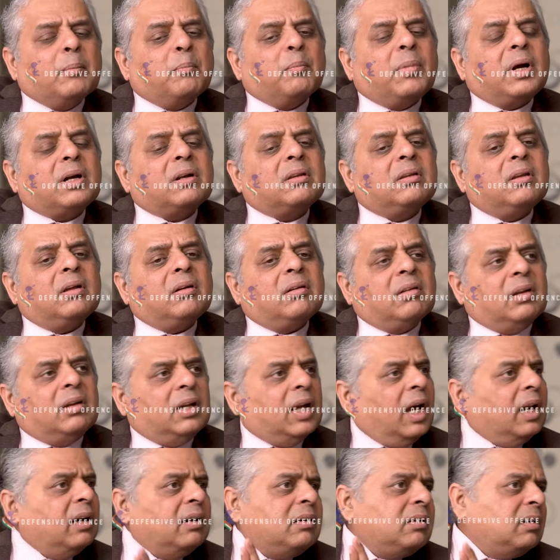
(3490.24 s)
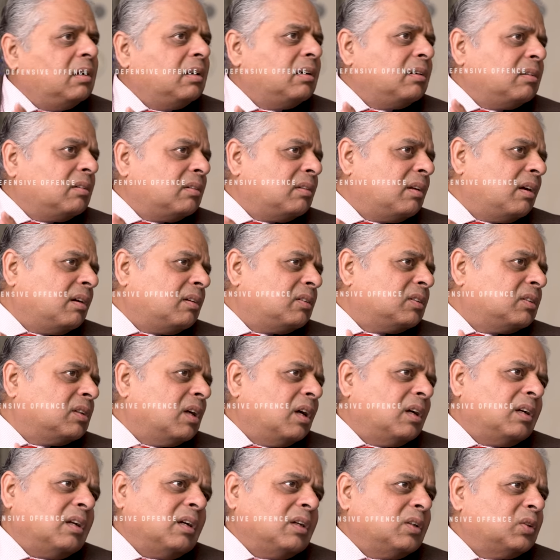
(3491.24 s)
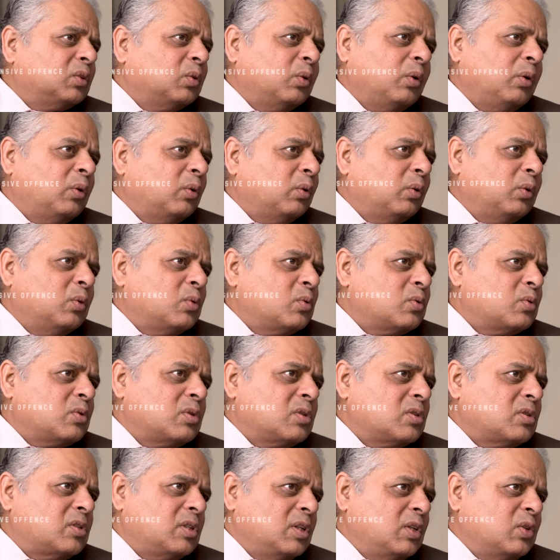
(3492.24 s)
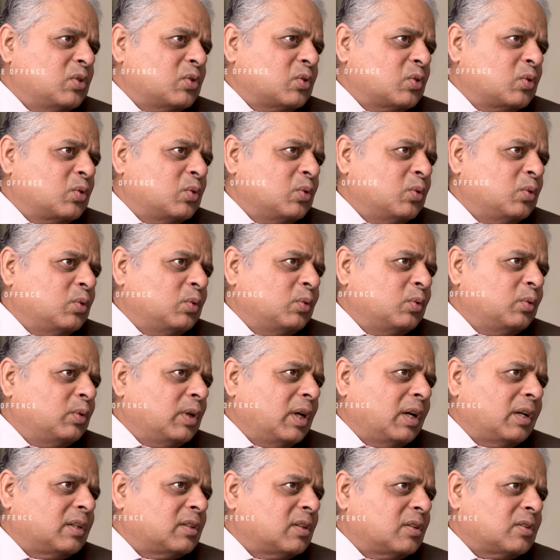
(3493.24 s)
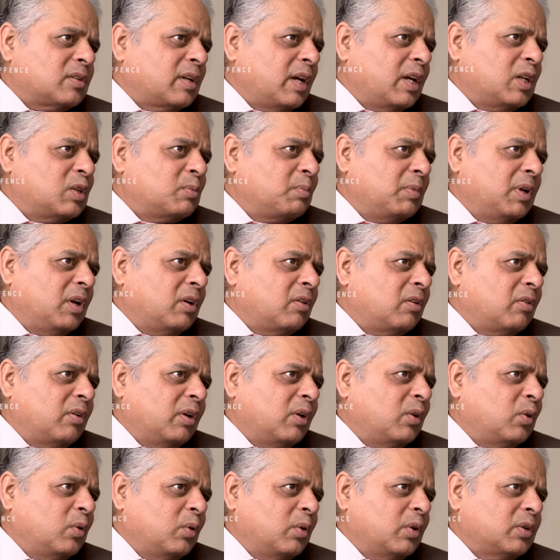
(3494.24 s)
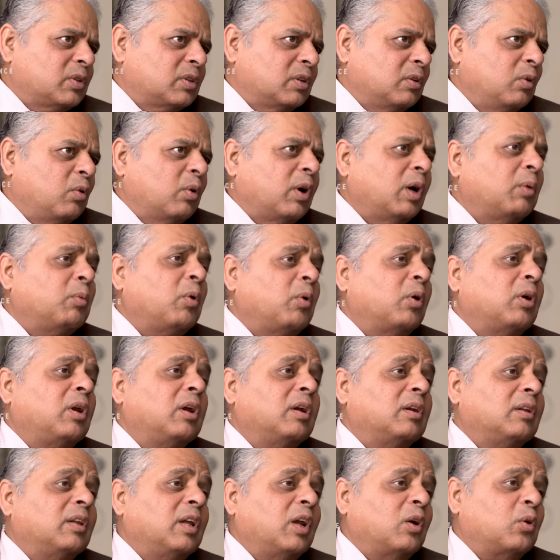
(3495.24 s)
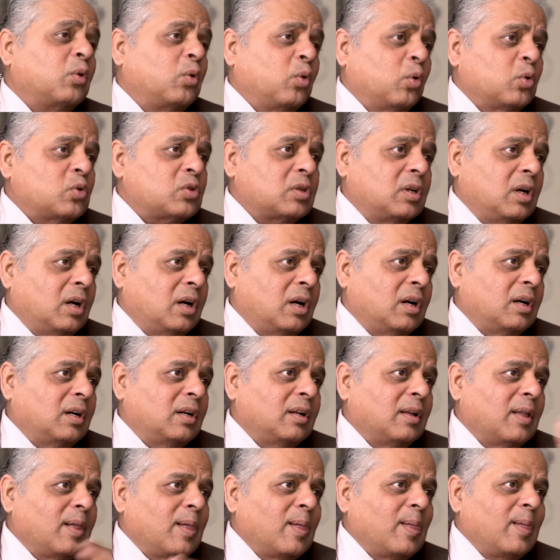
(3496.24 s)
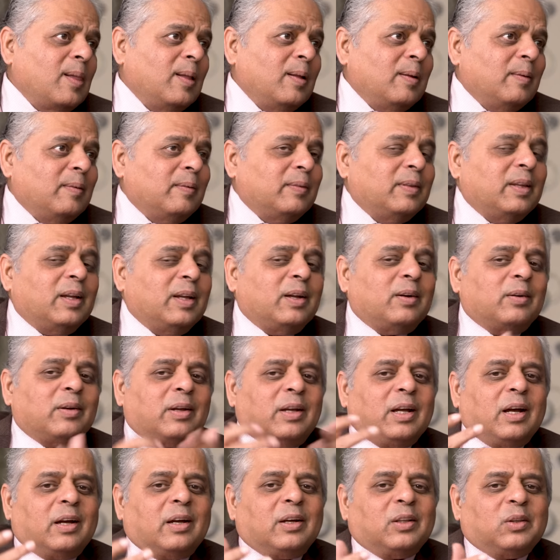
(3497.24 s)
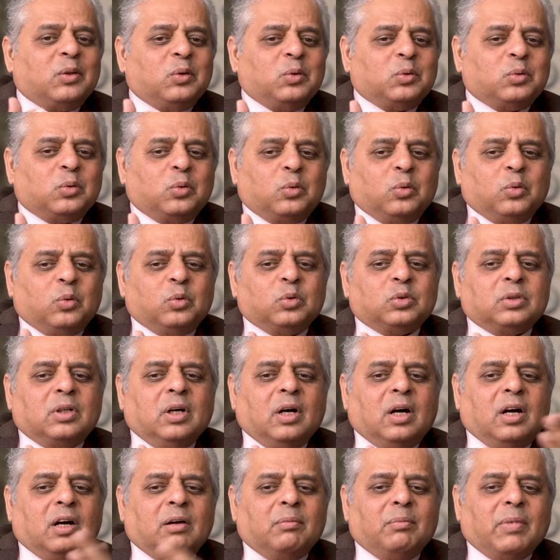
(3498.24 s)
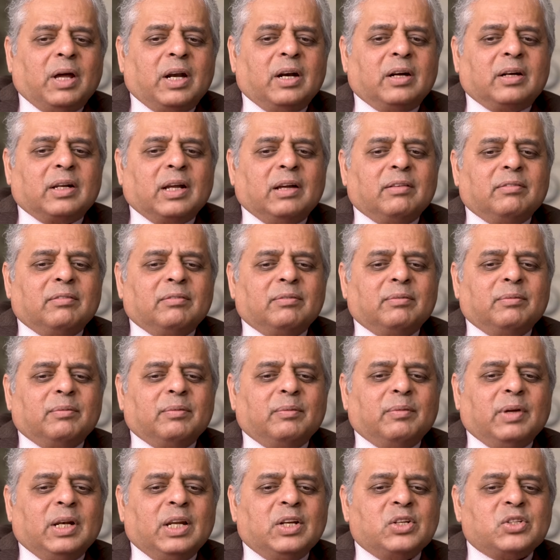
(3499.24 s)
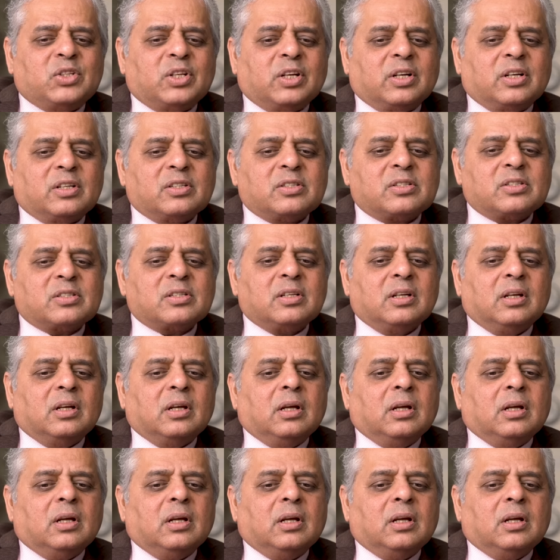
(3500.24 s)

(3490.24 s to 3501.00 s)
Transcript: But the reality is that China is going to use the seas to exercise military coercion. Look at what their coast guard, their kya kehte hain, so coast guard, maritime militias,